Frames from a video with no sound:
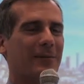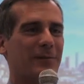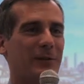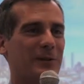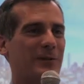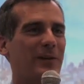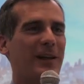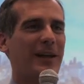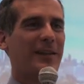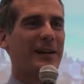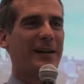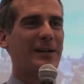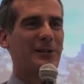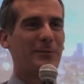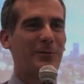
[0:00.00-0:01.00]
first of all, I
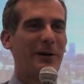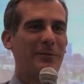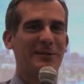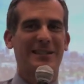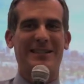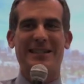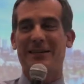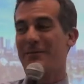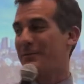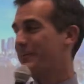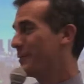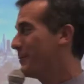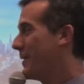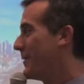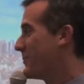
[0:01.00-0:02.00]
think I should probably just leave the
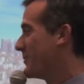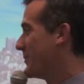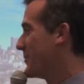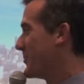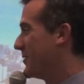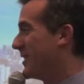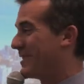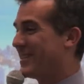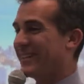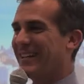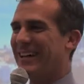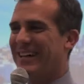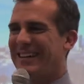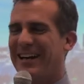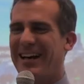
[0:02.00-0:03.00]
room after an introduction
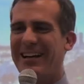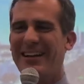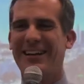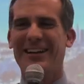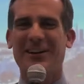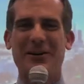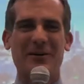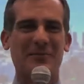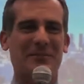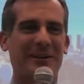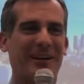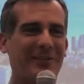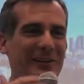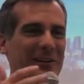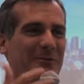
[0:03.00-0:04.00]
like that.
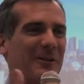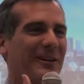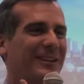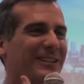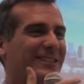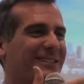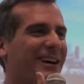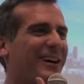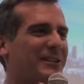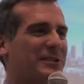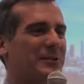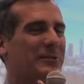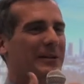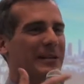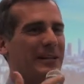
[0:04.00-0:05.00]
But I really wanted to talk
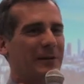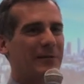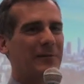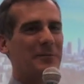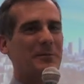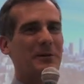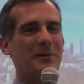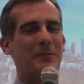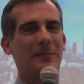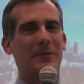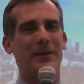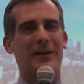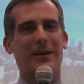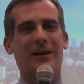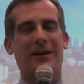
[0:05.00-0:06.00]
to you and hear from you.
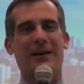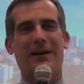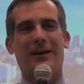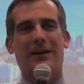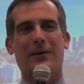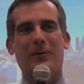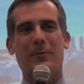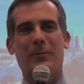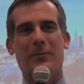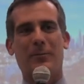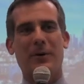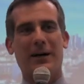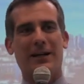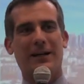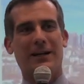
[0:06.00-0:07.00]

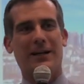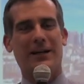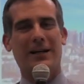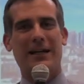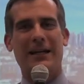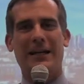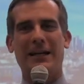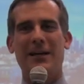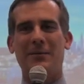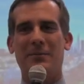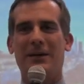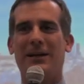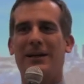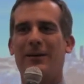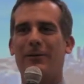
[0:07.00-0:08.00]
But it hit
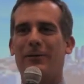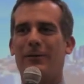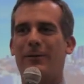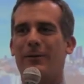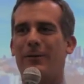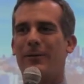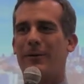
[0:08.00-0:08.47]
me